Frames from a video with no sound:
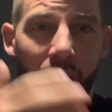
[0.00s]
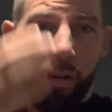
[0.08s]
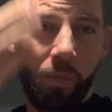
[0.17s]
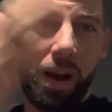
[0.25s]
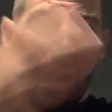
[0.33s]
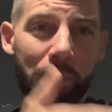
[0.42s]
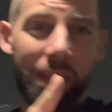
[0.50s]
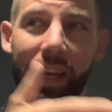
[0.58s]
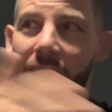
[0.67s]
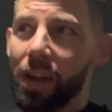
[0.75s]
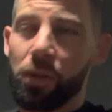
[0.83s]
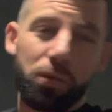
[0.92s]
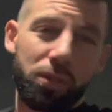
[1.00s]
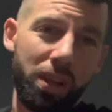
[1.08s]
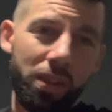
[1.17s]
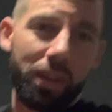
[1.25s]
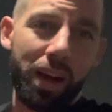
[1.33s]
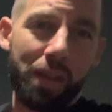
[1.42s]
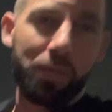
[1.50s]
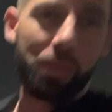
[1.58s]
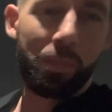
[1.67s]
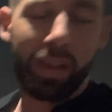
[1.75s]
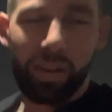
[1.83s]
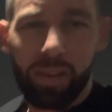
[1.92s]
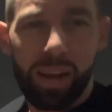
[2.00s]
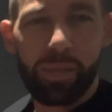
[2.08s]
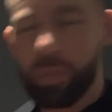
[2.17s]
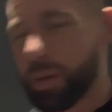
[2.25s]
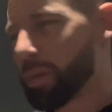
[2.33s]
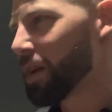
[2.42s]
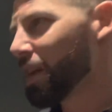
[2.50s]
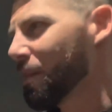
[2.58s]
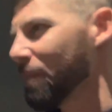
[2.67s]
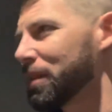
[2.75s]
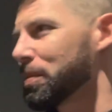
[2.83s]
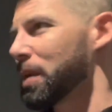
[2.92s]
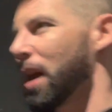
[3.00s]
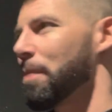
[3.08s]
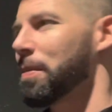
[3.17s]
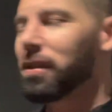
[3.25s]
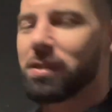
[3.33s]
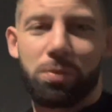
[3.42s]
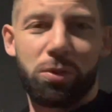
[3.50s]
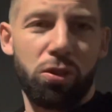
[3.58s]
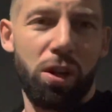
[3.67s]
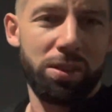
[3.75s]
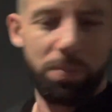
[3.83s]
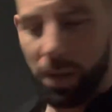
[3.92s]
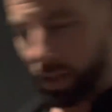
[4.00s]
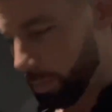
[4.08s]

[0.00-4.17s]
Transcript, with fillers: Or when I'm the guy, who's the other guy for me, right? But he's gonna build some trust, man.